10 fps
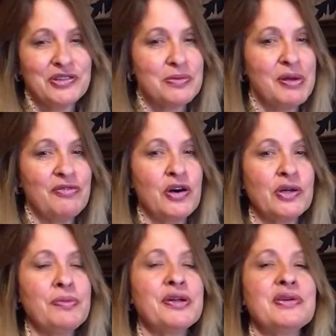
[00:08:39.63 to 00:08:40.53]
To be
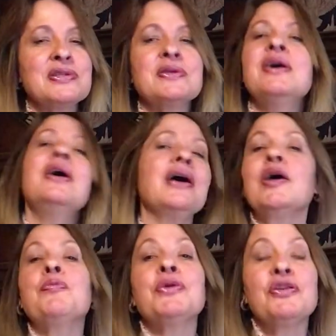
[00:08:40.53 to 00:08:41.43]
vulnerable is
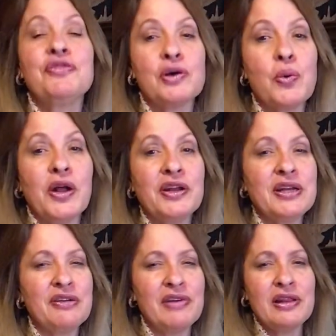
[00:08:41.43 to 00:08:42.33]
a beautiful
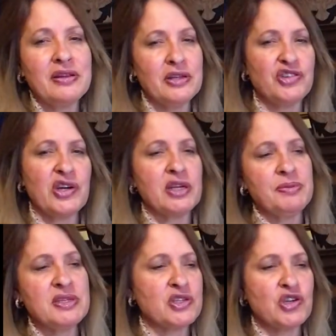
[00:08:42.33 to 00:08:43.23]
quality, rather than trying to
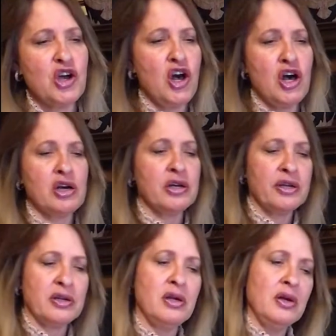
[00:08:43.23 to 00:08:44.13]
be strong
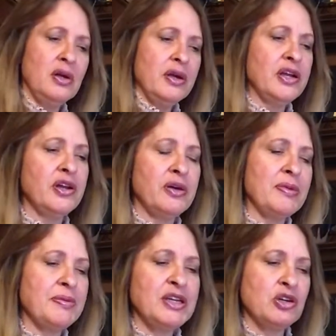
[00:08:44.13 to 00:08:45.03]
and
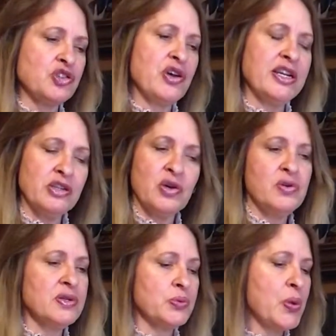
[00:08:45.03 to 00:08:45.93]
maybe not trying to
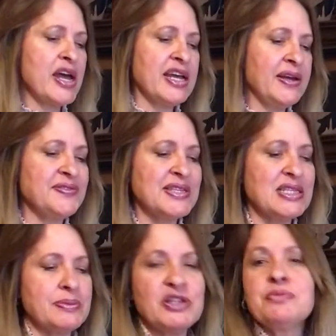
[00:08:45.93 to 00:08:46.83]
cause waves.
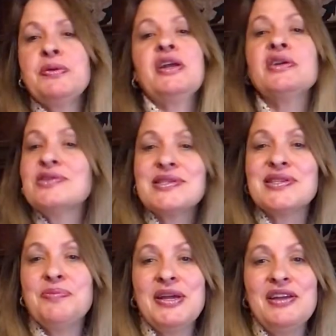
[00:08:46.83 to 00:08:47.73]
It's much better just
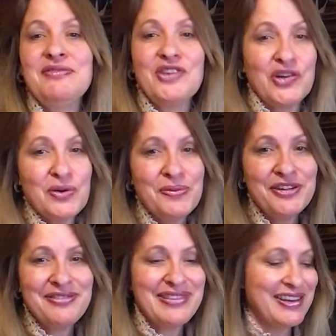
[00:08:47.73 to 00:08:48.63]
to be
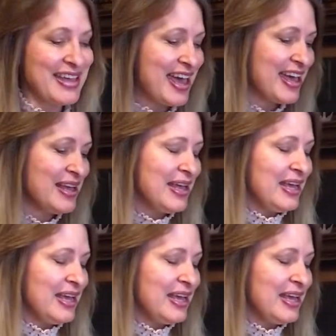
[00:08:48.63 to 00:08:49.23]
vulnerable, okay?